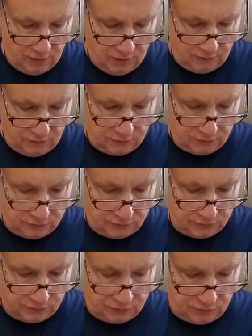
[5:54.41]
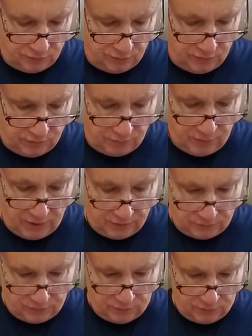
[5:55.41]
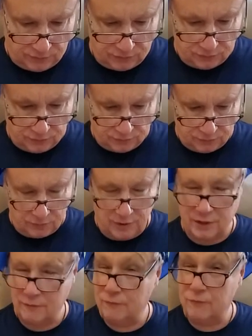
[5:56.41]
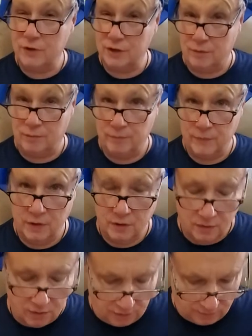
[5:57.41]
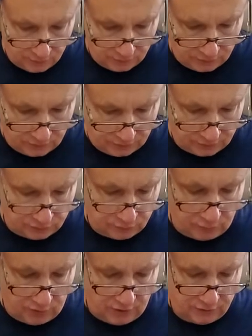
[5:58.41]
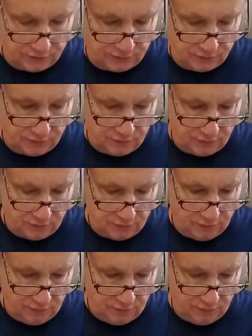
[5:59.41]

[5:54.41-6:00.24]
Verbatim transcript: I think there's just going to be about them a certain like freedom um, that they express. Uh,